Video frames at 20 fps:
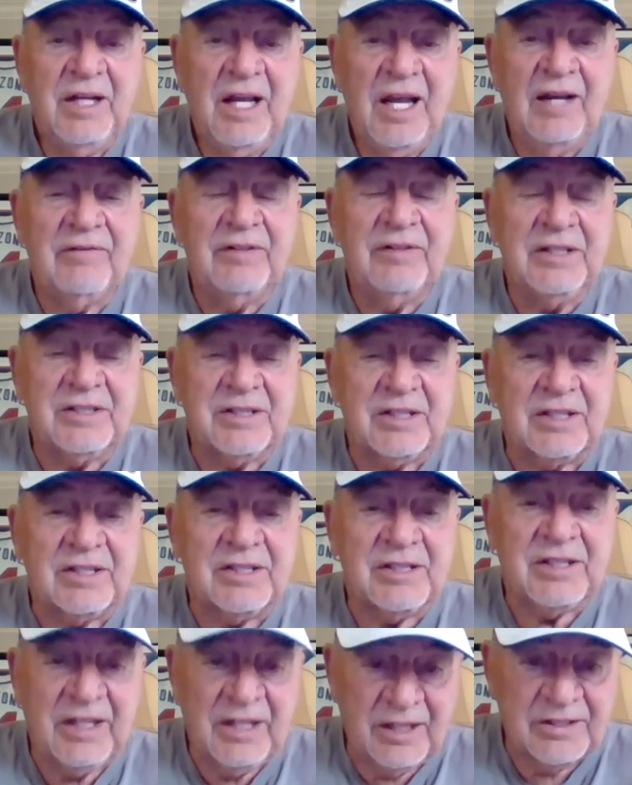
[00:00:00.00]
having
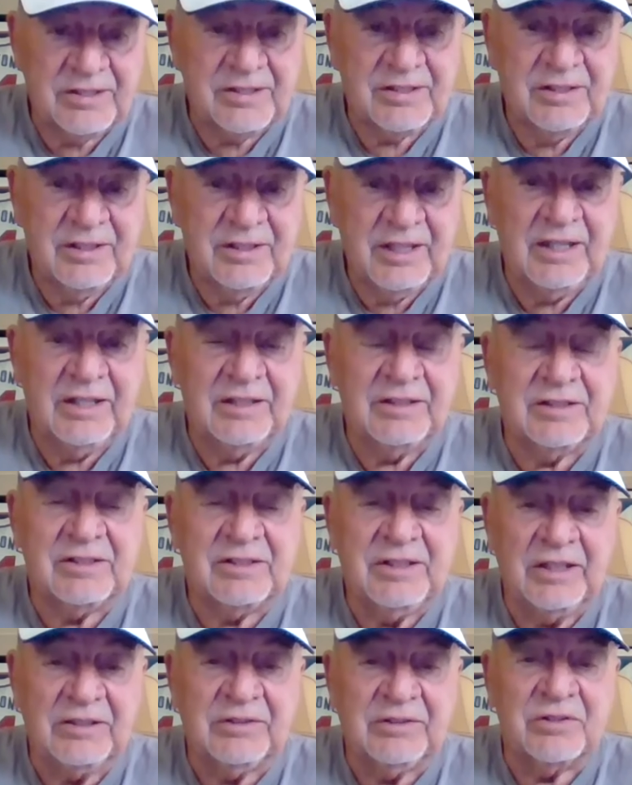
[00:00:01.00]
success, and
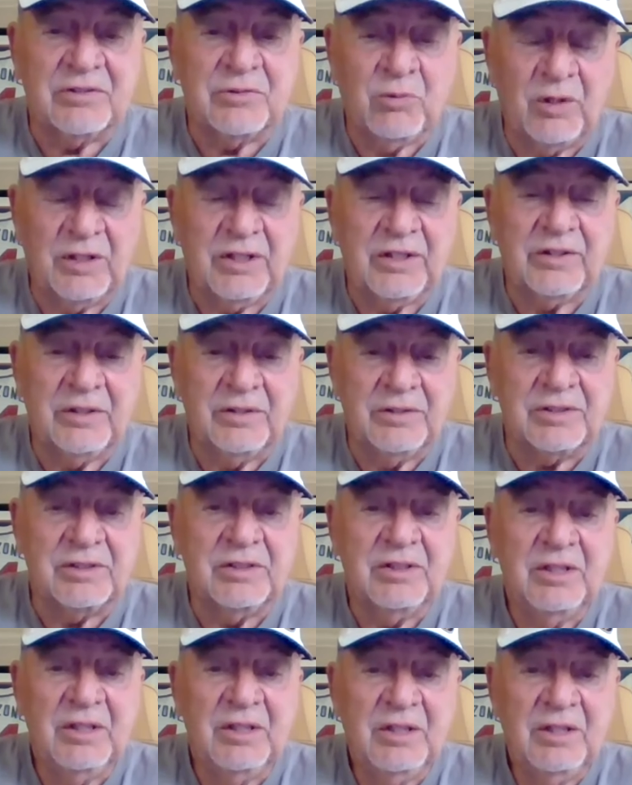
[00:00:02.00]
Snitker's one of
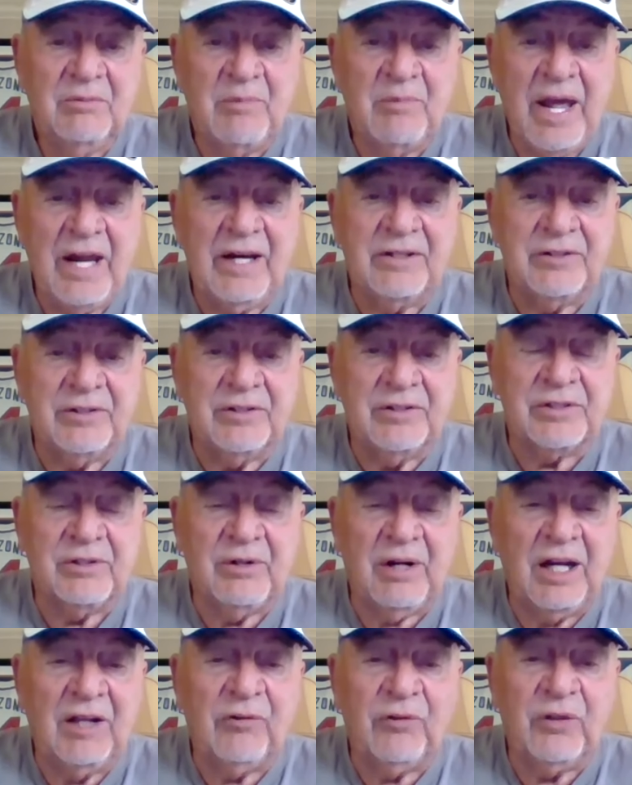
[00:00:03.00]
those managers
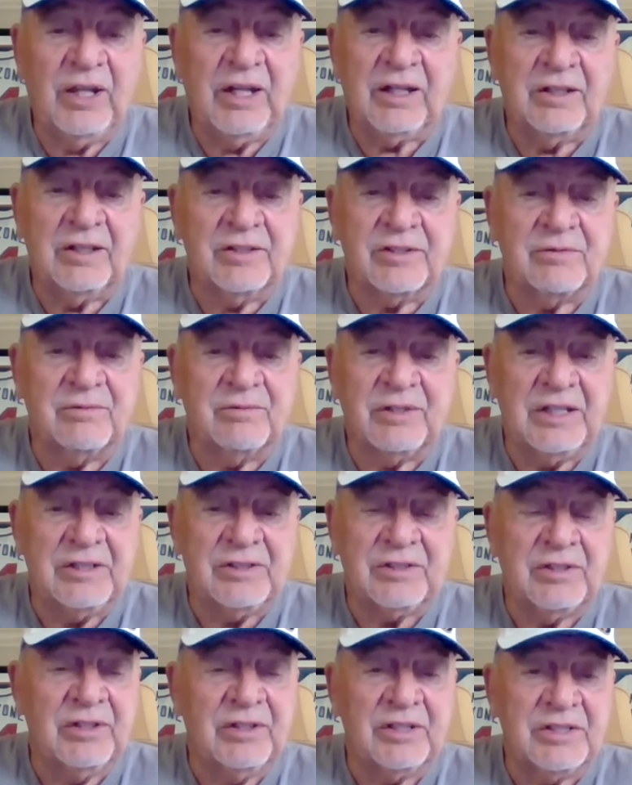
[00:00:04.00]
who I think is
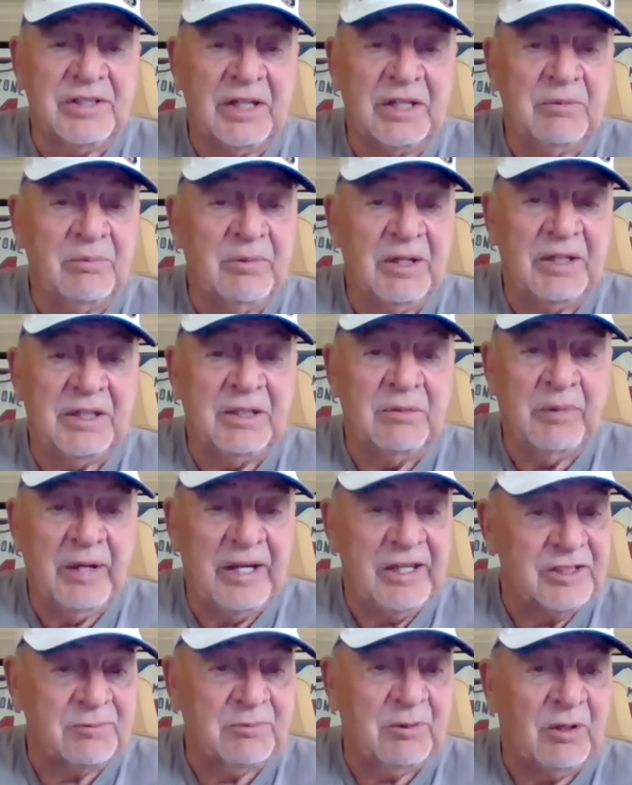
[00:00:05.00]
as good as anybody in
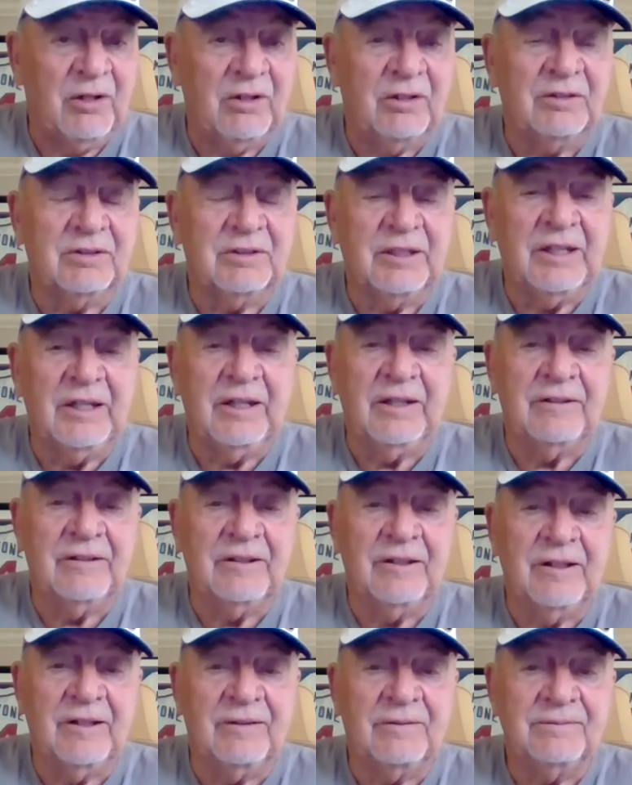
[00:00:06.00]
baseball,
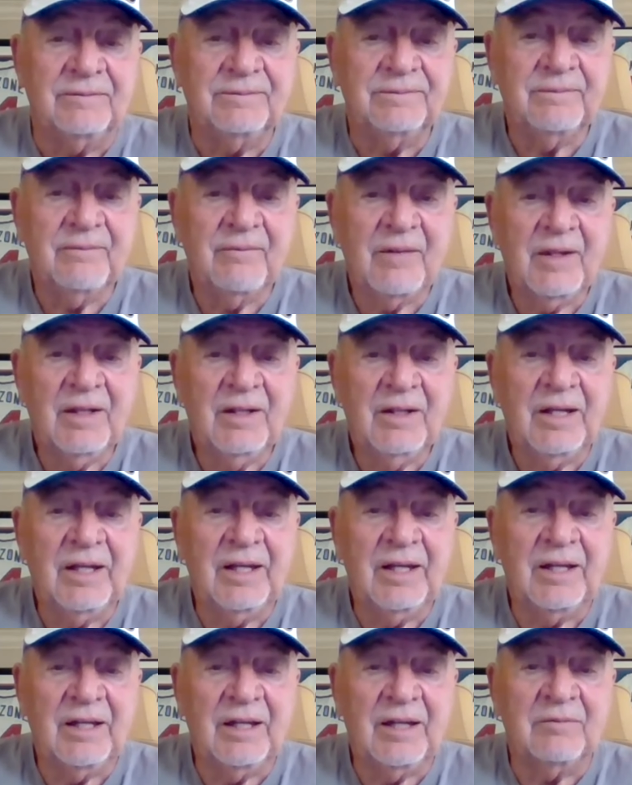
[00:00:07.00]
and uh,
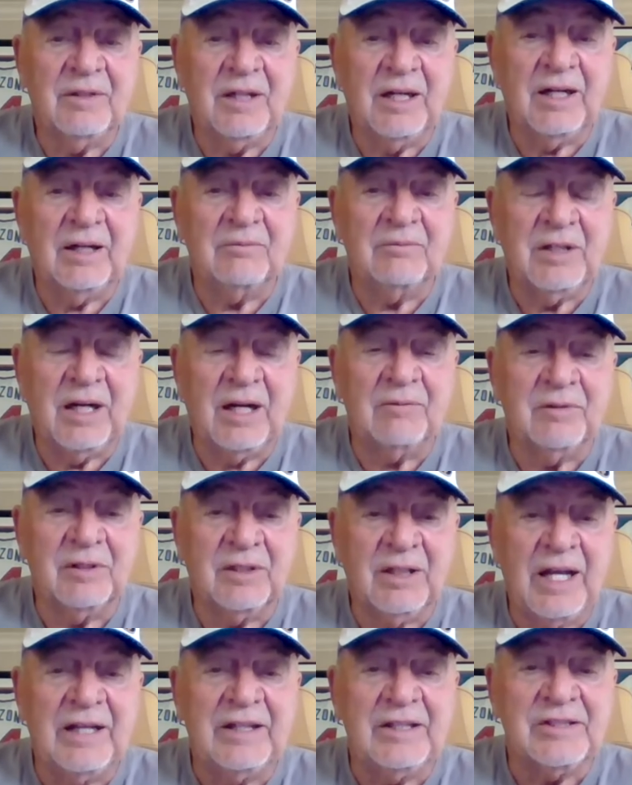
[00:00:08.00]
and I'm, I'm I'm
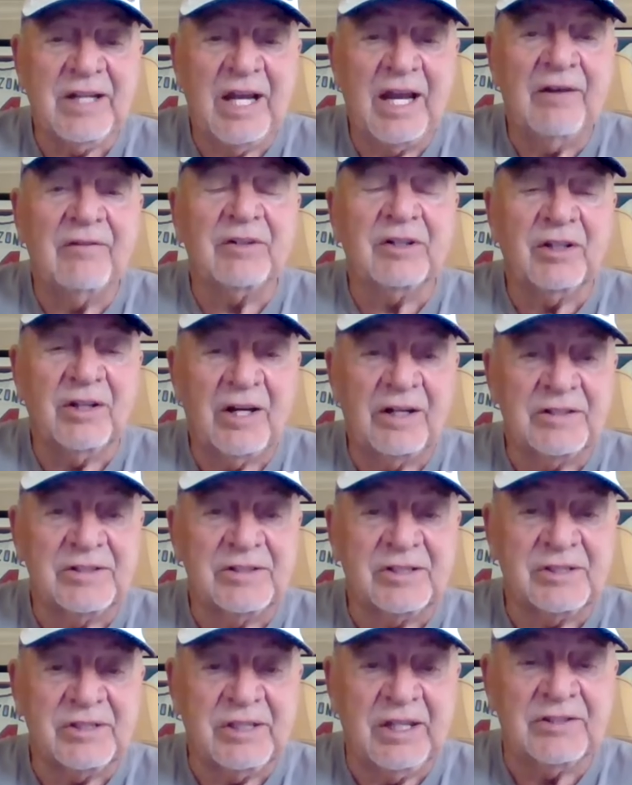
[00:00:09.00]
glad he's having a lot of
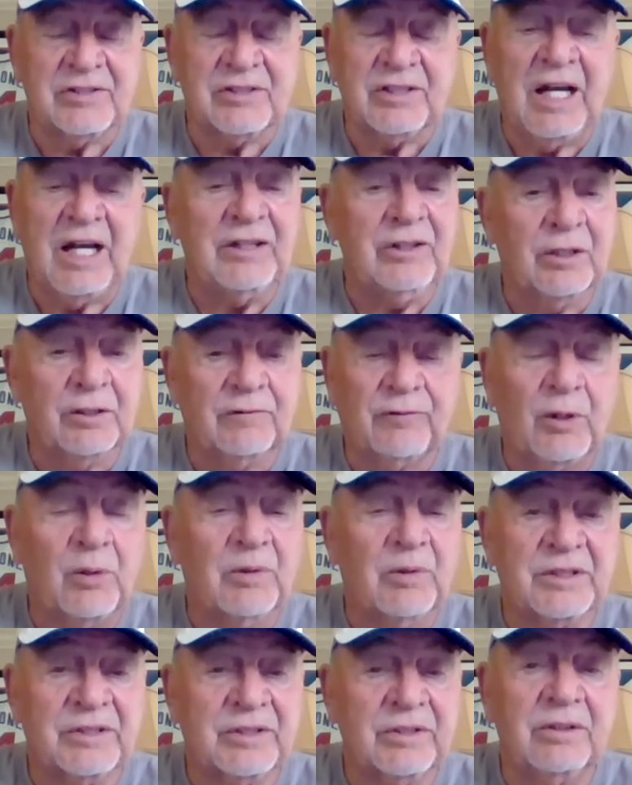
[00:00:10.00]
success, and I look
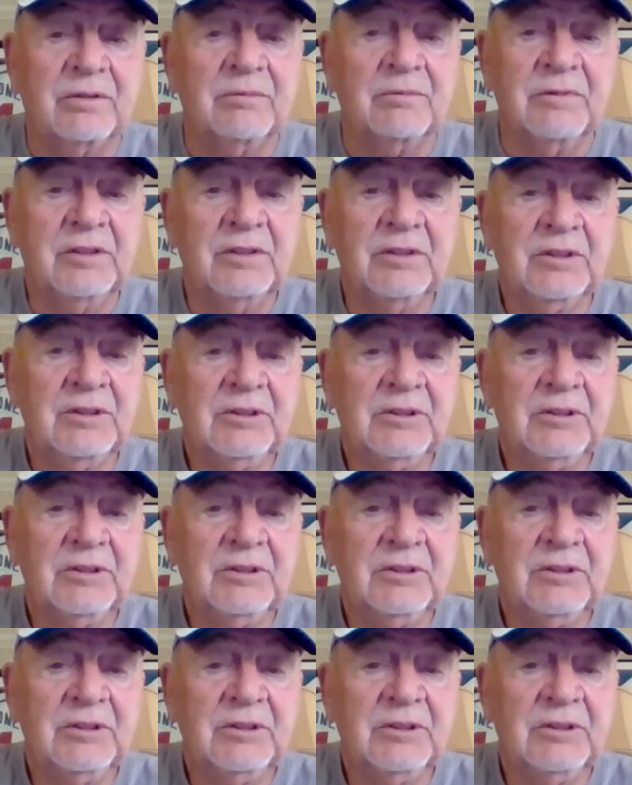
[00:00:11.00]
forward to him